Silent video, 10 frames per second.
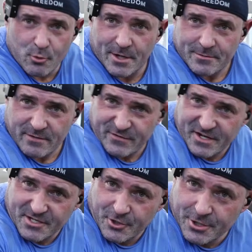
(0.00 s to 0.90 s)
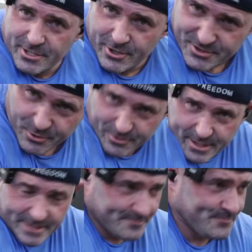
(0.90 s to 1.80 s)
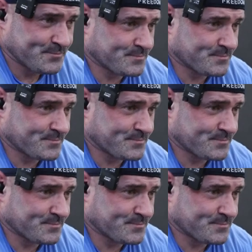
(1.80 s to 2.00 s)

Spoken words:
number 1, this doesn't hurt. You're not doing it right.